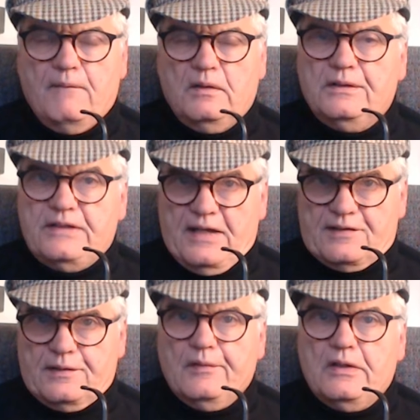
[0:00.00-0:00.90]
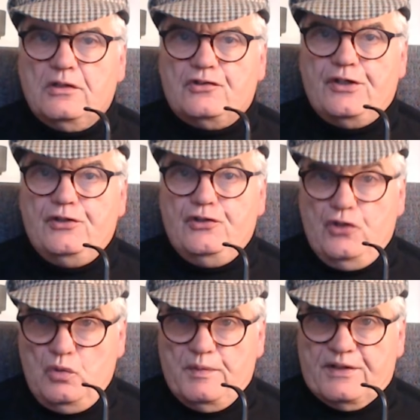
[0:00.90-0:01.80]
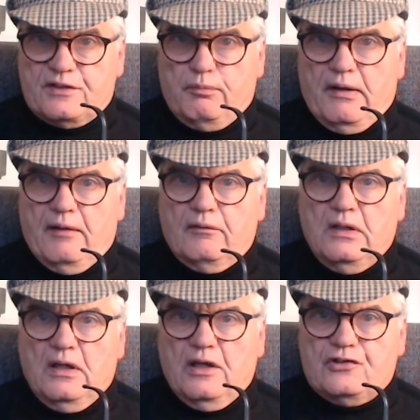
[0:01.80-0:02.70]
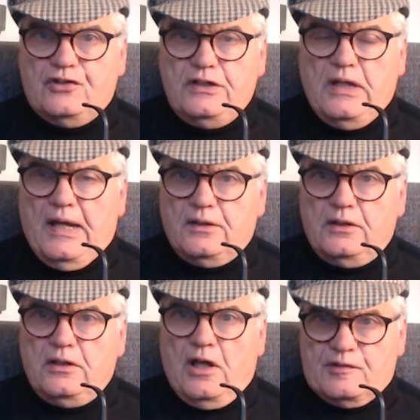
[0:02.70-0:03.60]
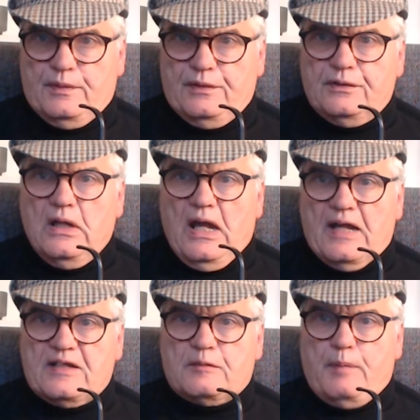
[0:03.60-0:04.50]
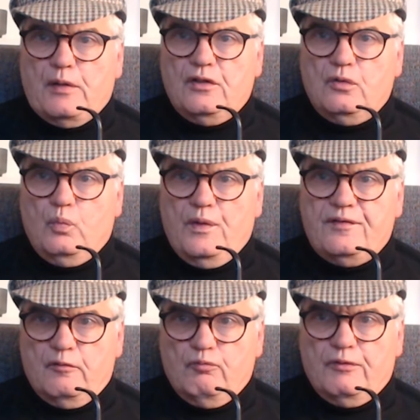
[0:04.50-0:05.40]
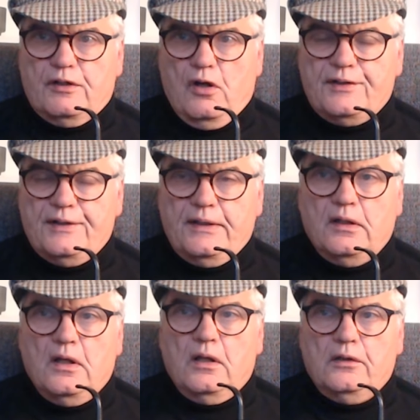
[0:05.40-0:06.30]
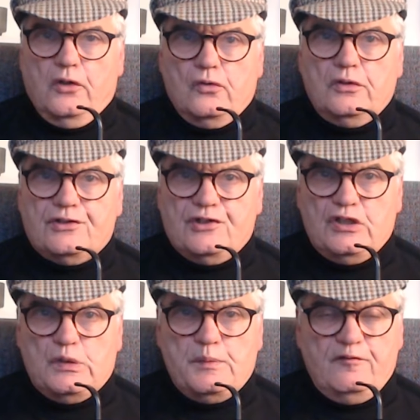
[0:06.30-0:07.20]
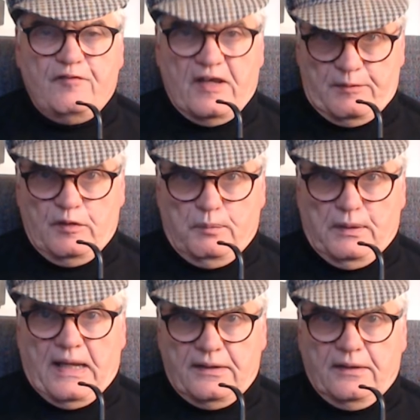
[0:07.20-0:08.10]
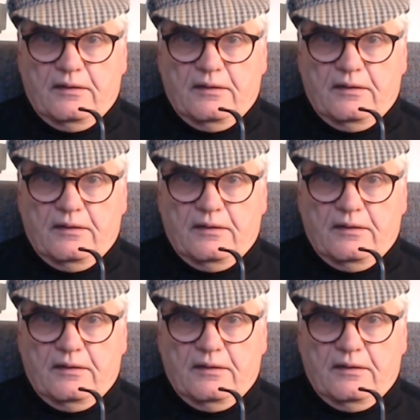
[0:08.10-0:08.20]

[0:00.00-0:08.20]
Yes, she knew Mr. Brown, as she and her husband had spoken with him regarding long-term investment planning